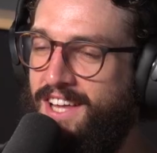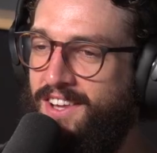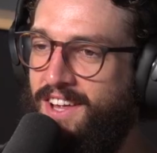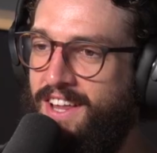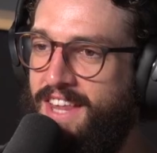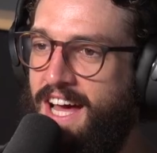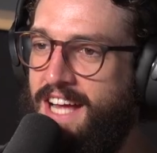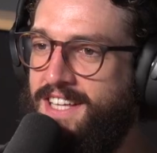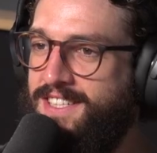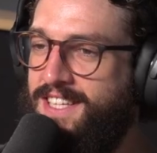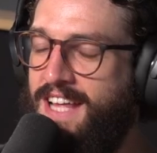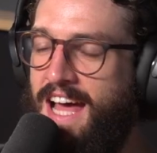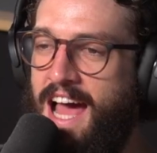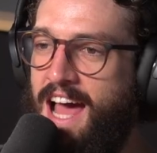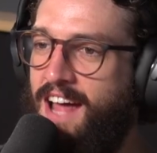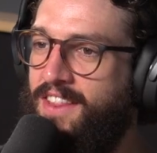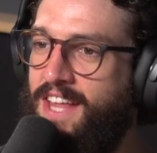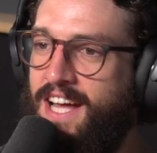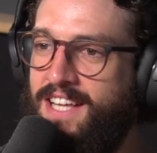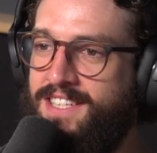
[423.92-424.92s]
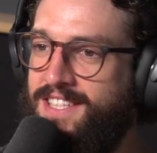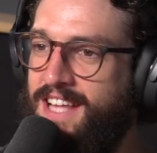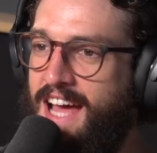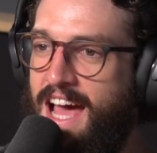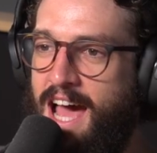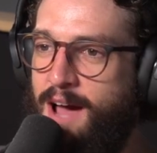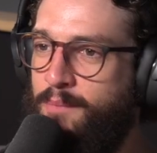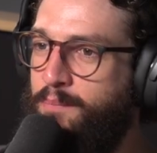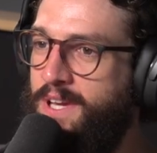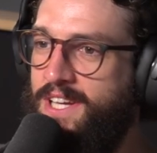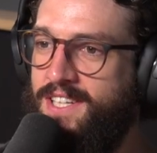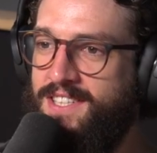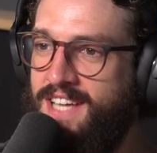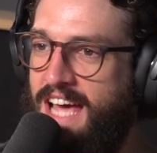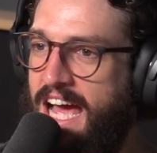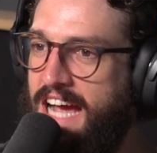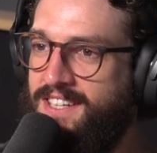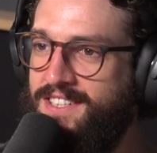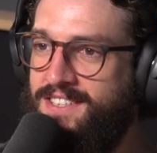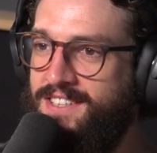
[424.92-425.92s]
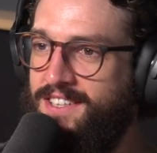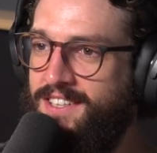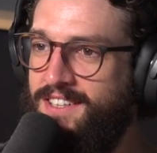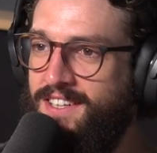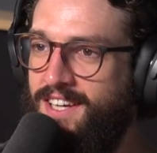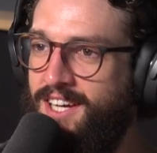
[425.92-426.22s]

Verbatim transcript: like that's the ha- that's the happiest accident